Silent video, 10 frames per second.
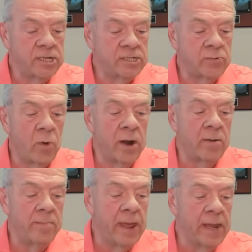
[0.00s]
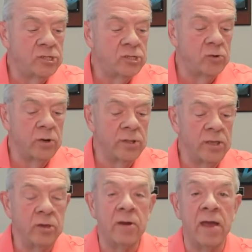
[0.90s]
You just want to make
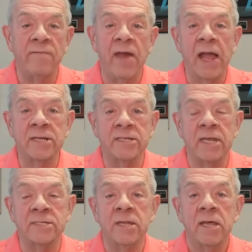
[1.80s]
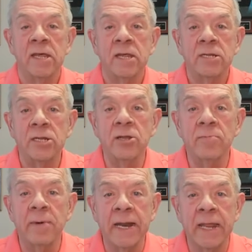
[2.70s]
sure that you have access to
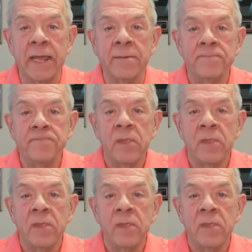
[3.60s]
your money.